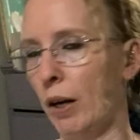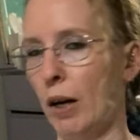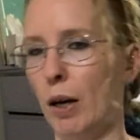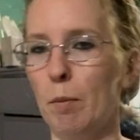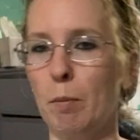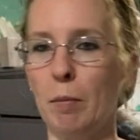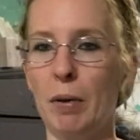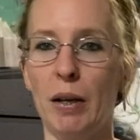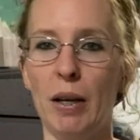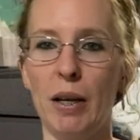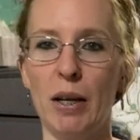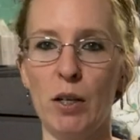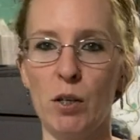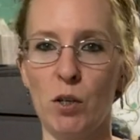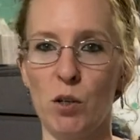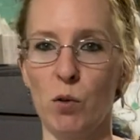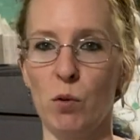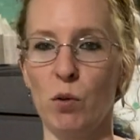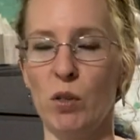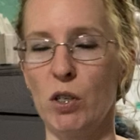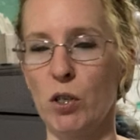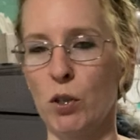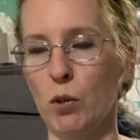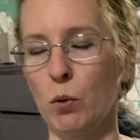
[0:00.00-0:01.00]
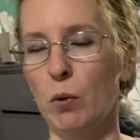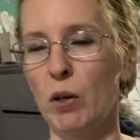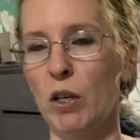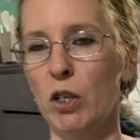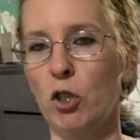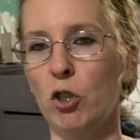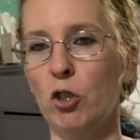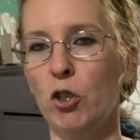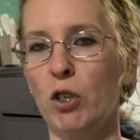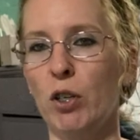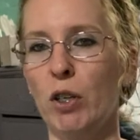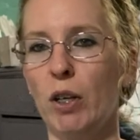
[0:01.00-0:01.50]
I'm going to answer this
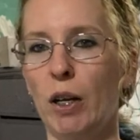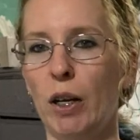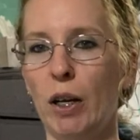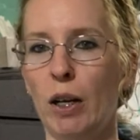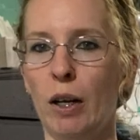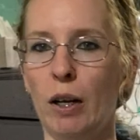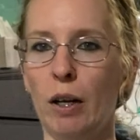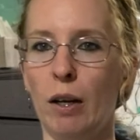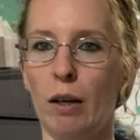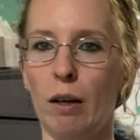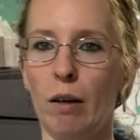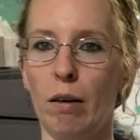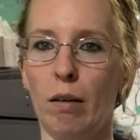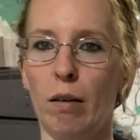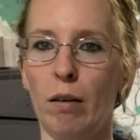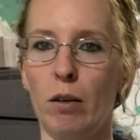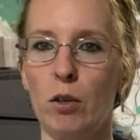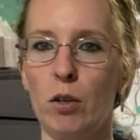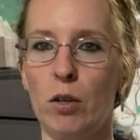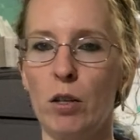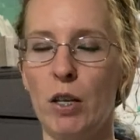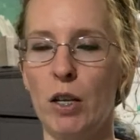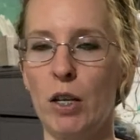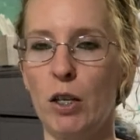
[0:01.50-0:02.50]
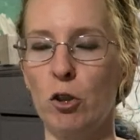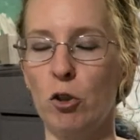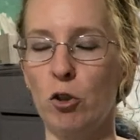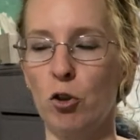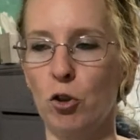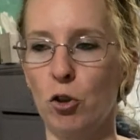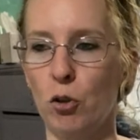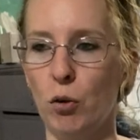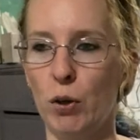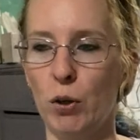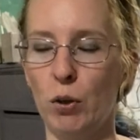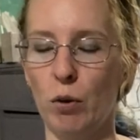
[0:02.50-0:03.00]
question and then
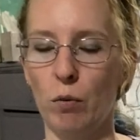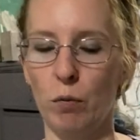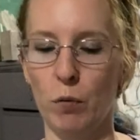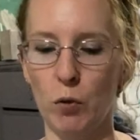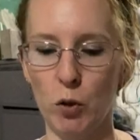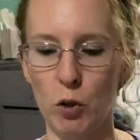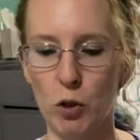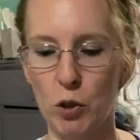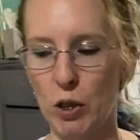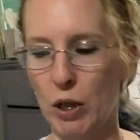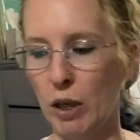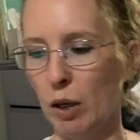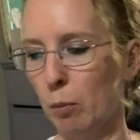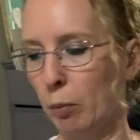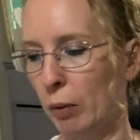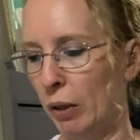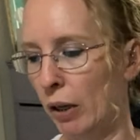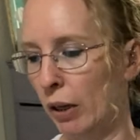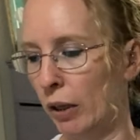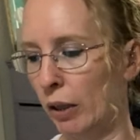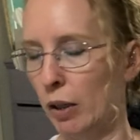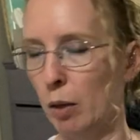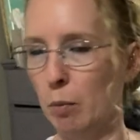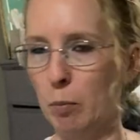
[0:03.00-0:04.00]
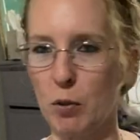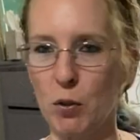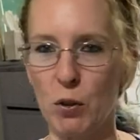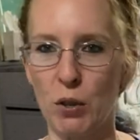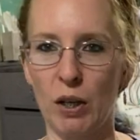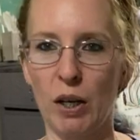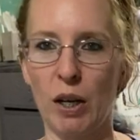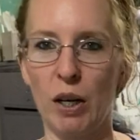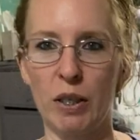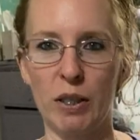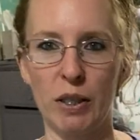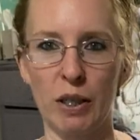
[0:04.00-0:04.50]
show you the first thing I'm kitting up because it
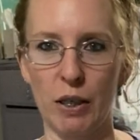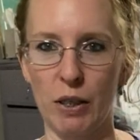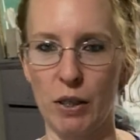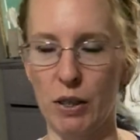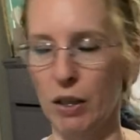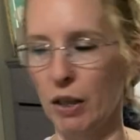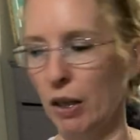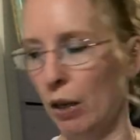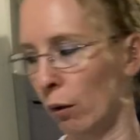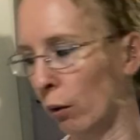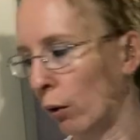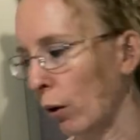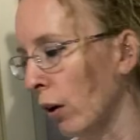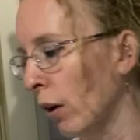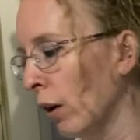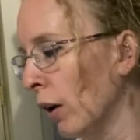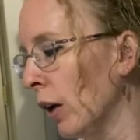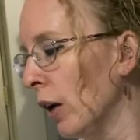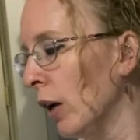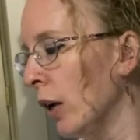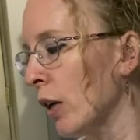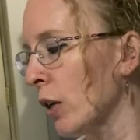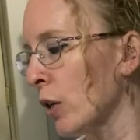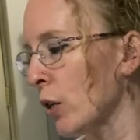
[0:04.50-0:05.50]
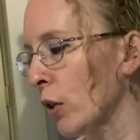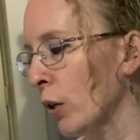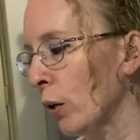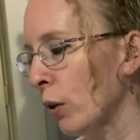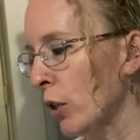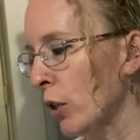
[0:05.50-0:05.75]
kind of ties together. So